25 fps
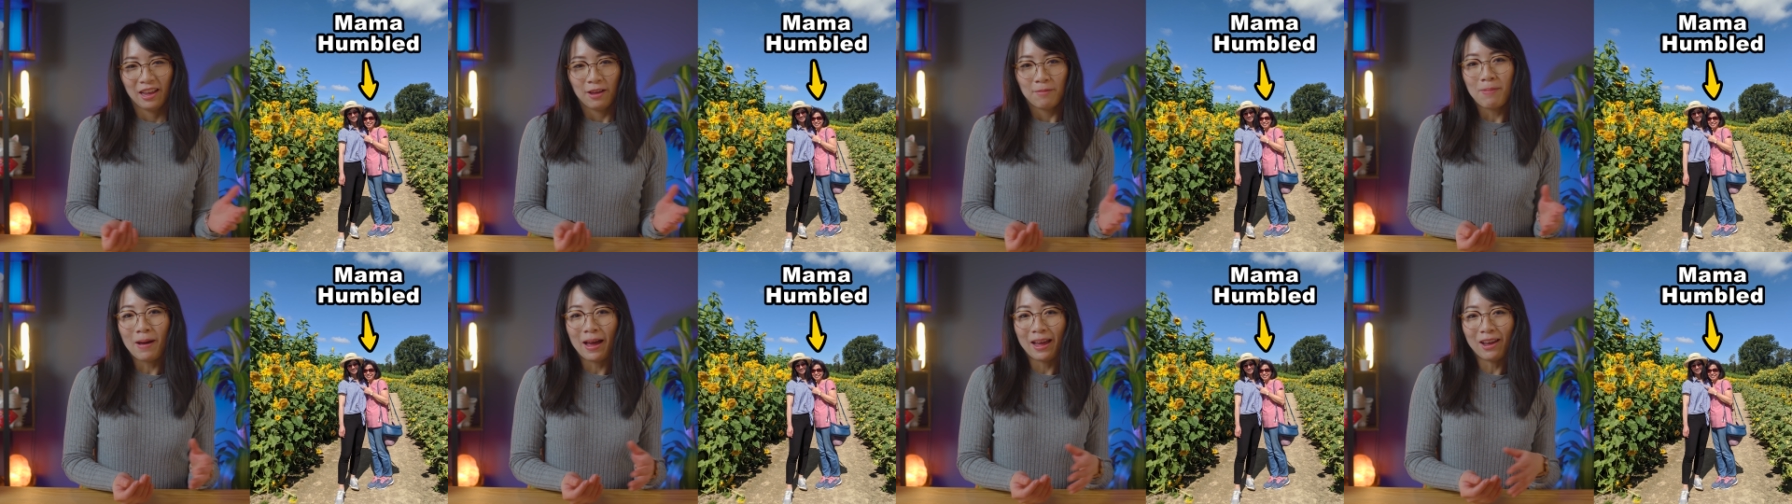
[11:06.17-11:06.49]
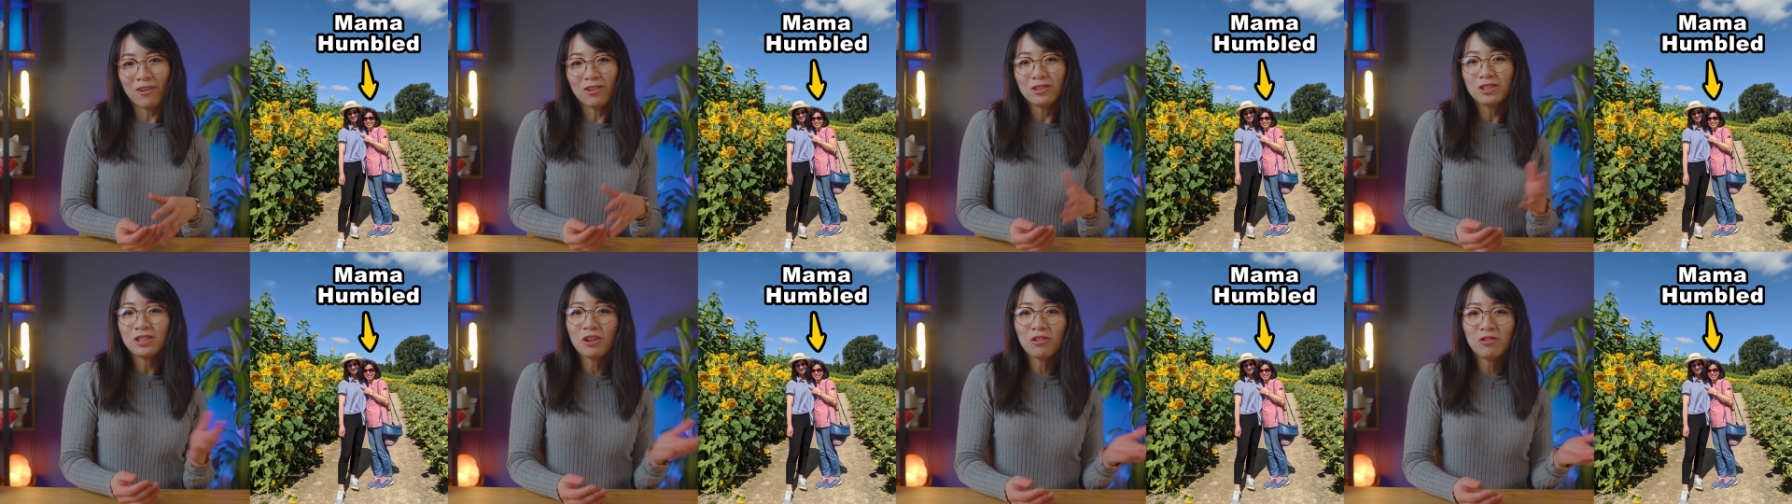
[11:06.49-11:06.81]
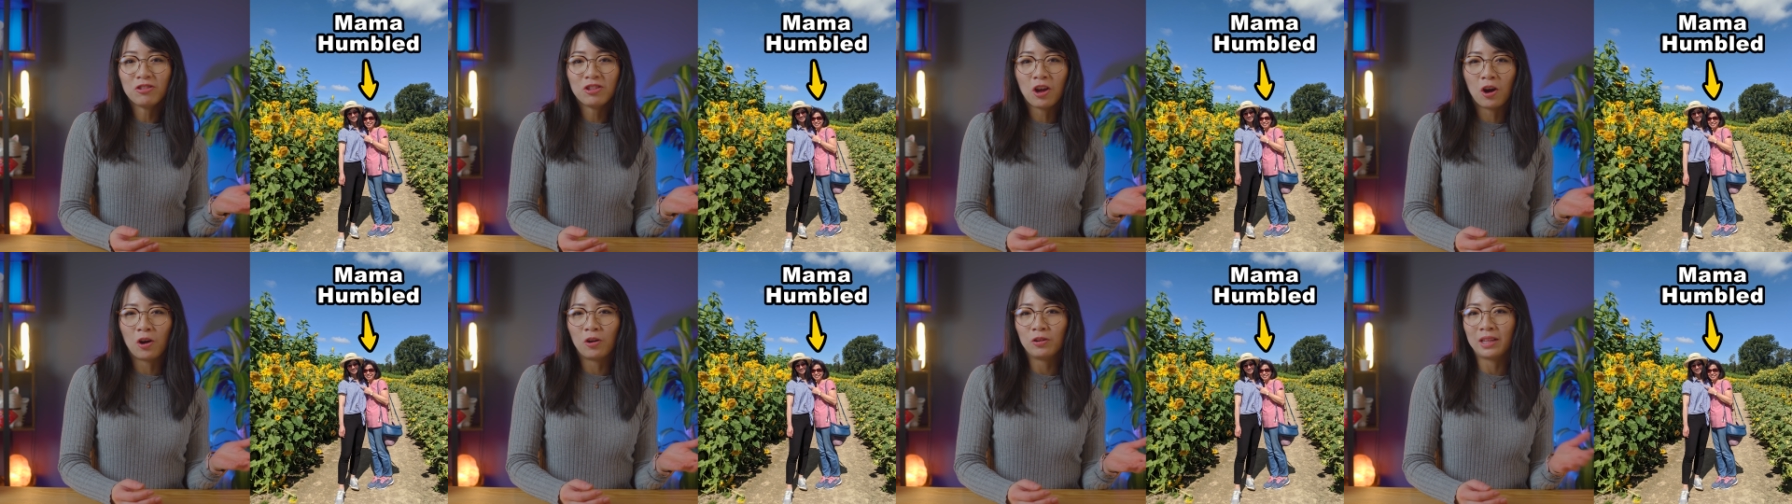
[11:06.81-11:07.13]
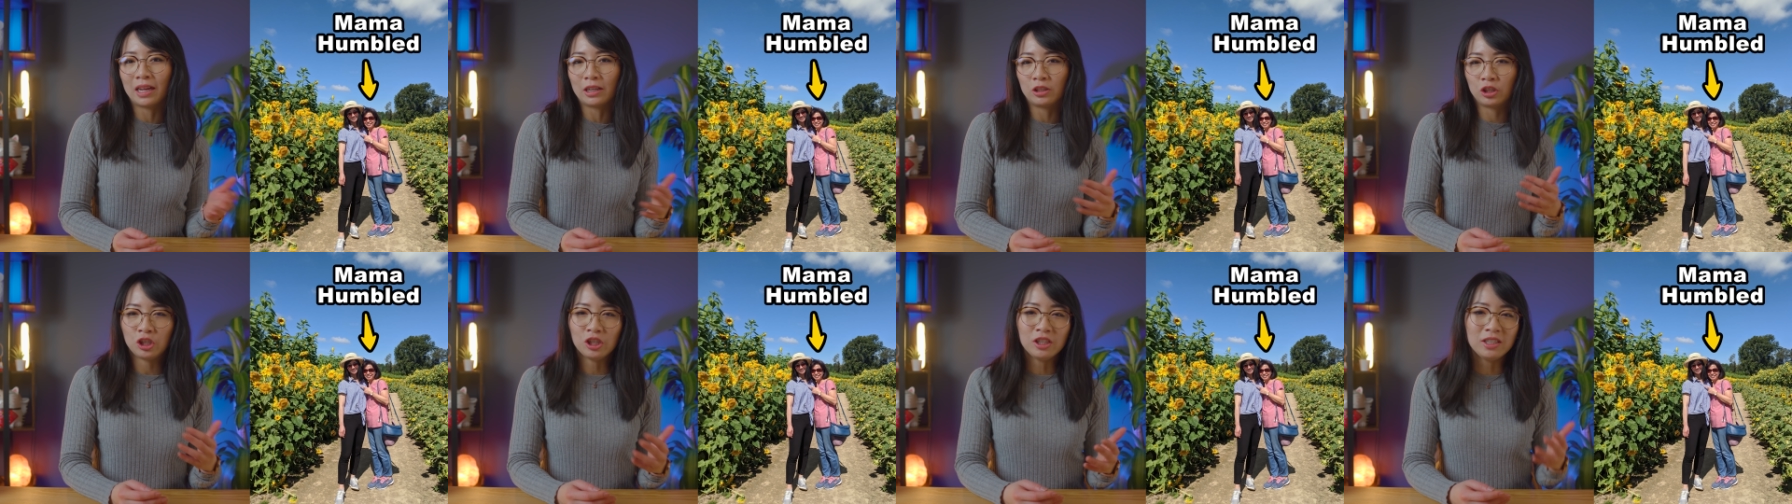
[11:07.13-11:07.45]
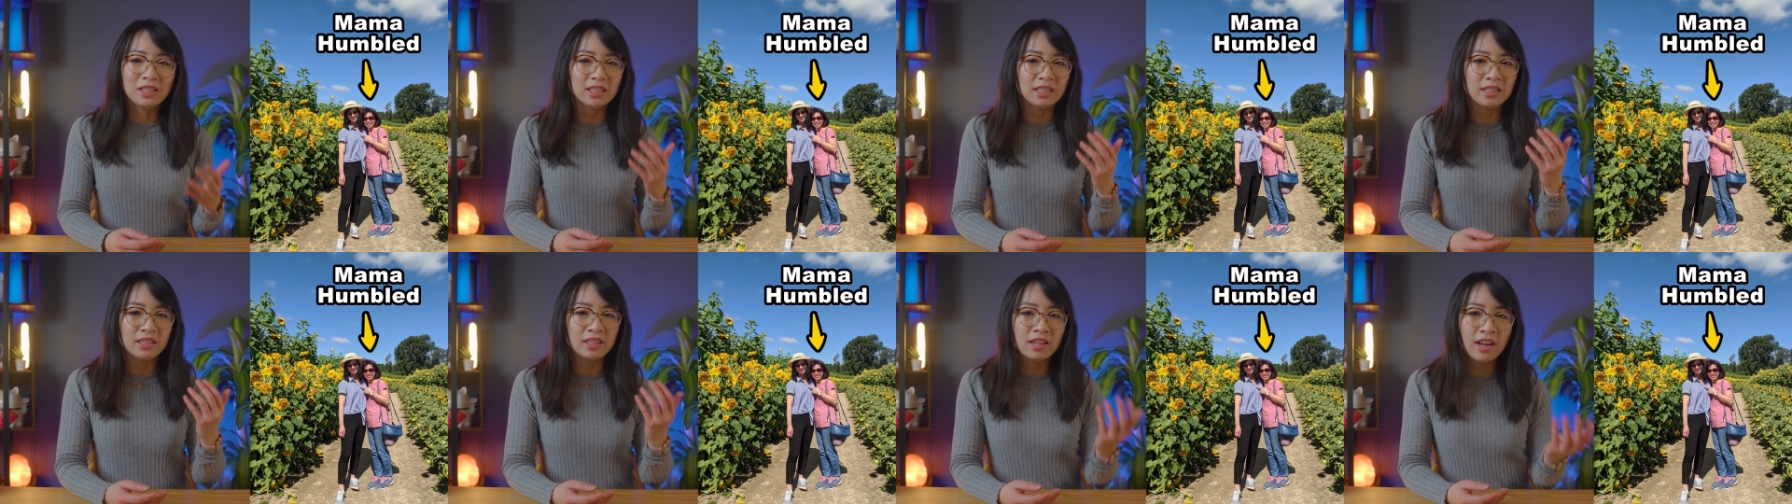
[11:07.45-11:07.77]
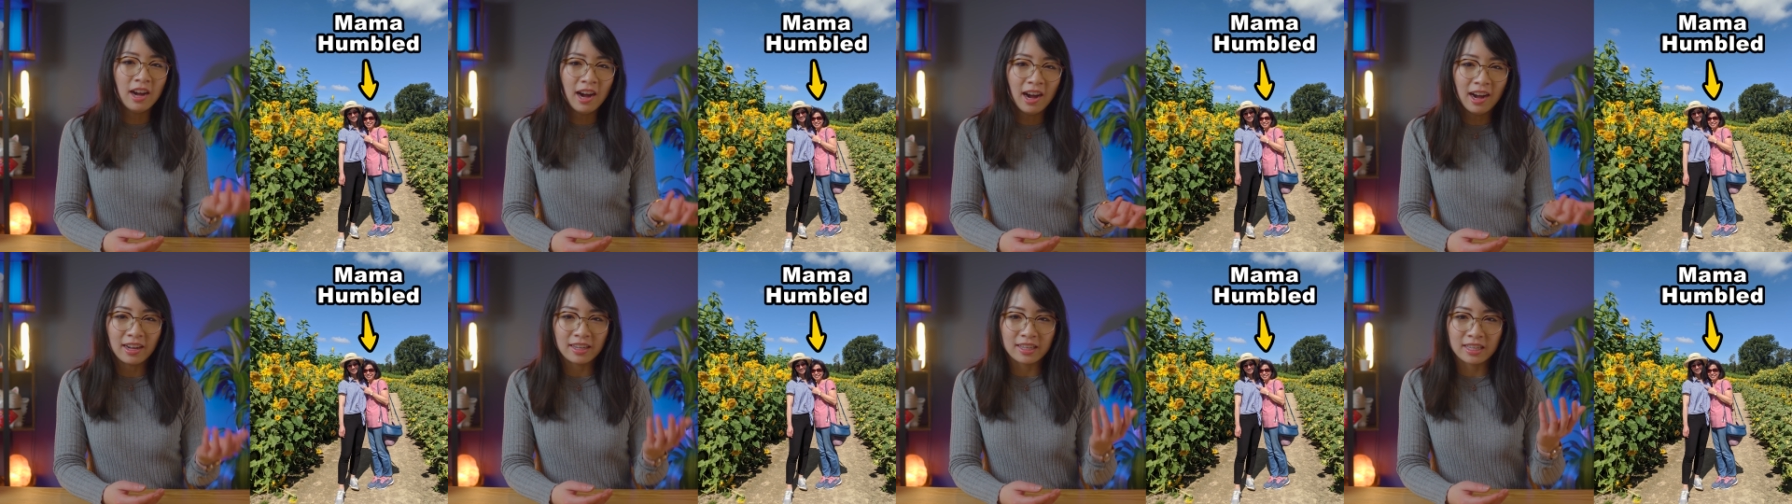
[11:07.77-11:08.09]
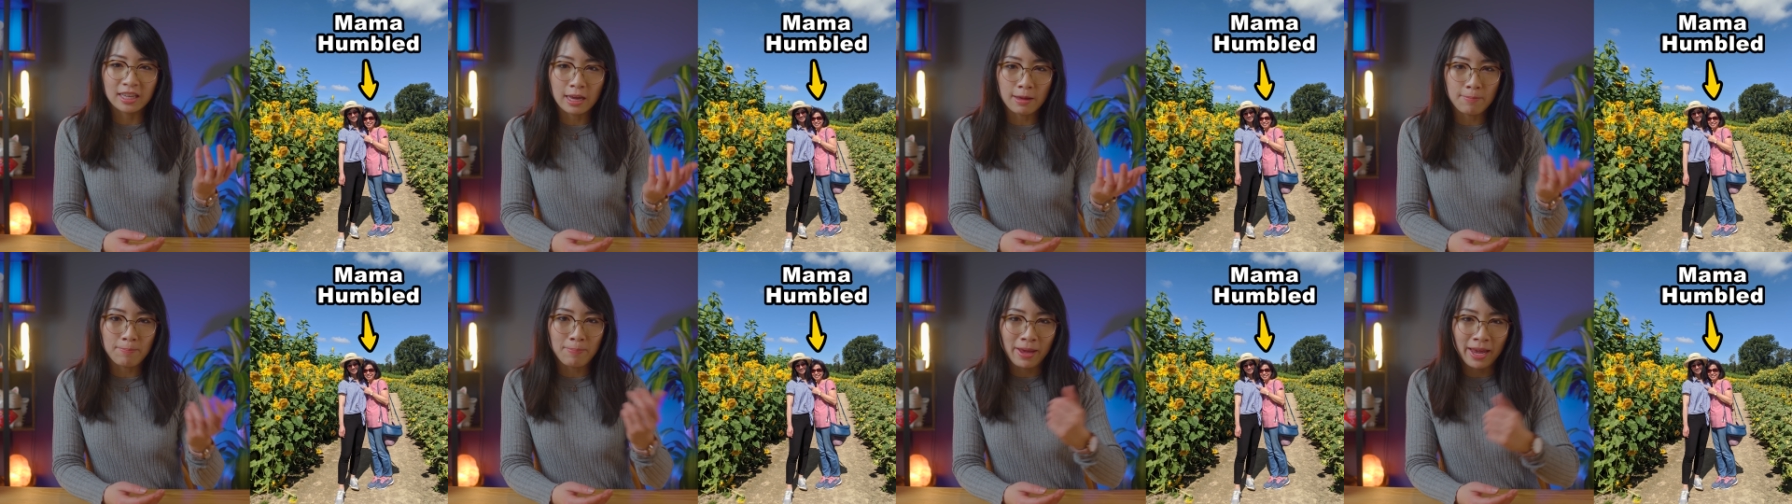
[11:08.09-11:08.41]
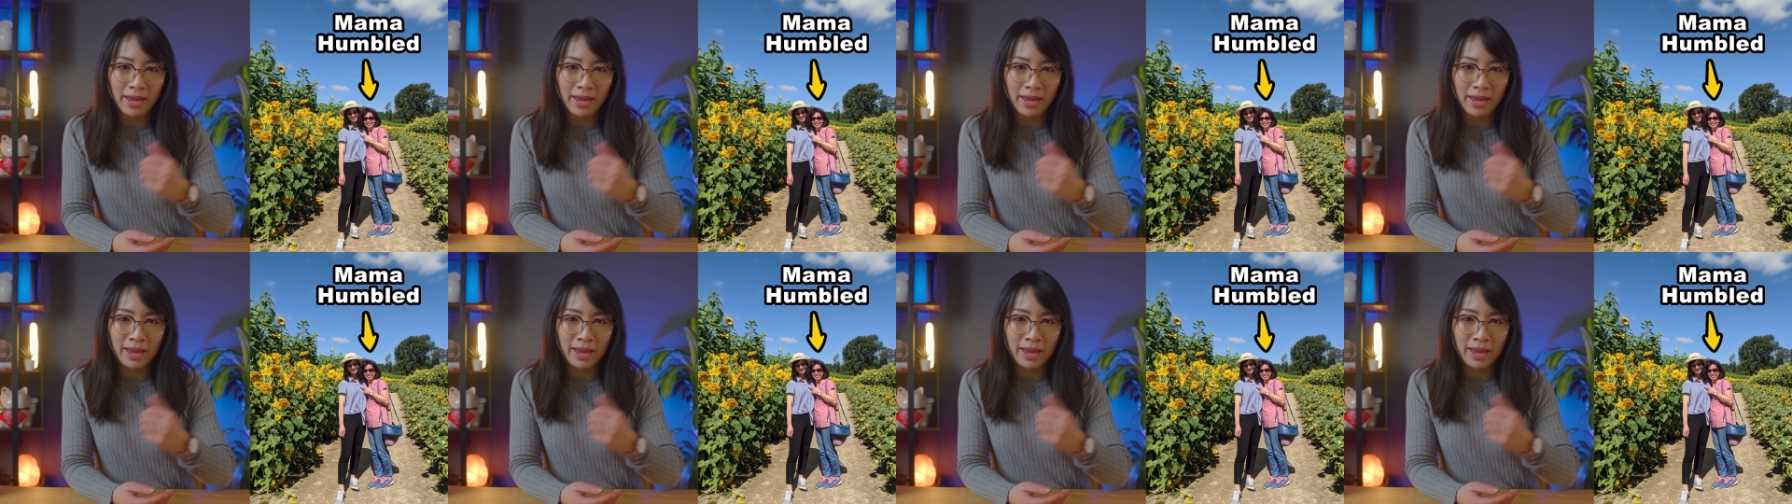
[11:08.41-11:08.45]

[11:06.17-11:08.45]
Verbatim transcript: But I also know that she did not get